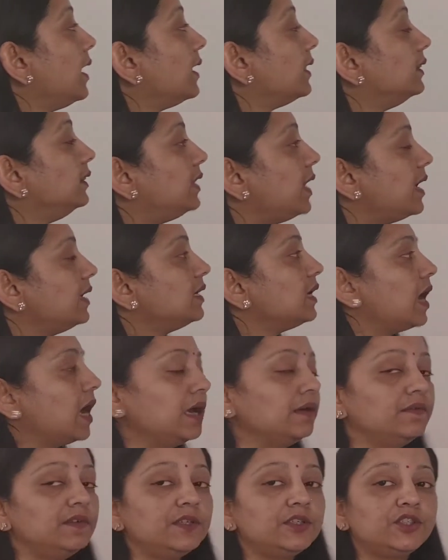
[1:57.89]
Then I
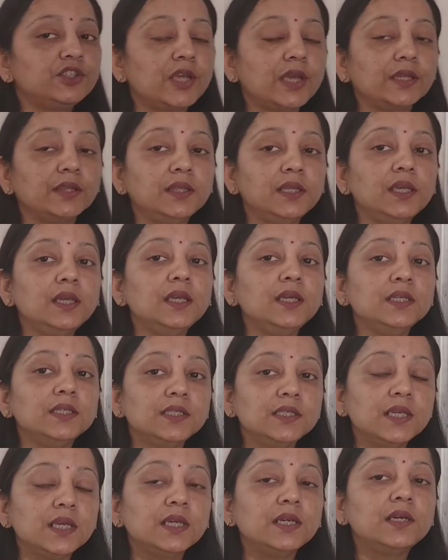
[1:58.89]
will check the
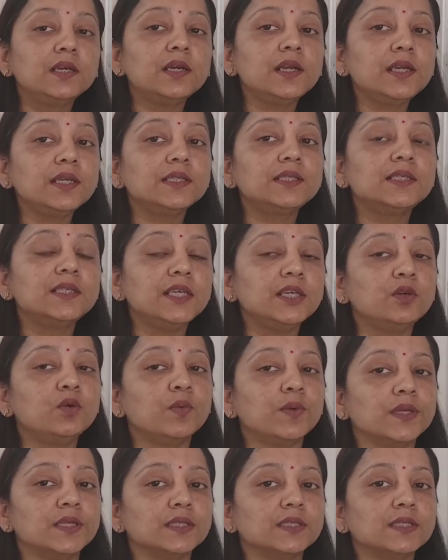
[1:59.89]
degree
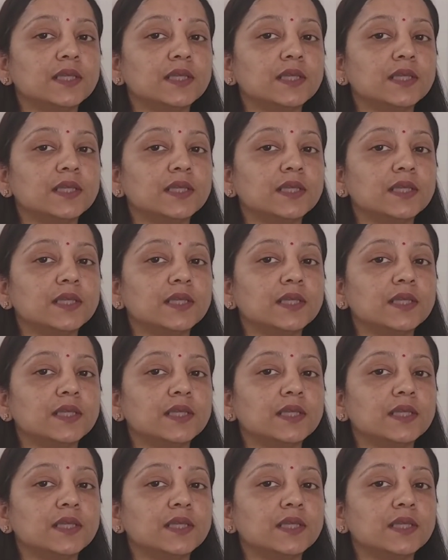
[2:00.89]
sequence.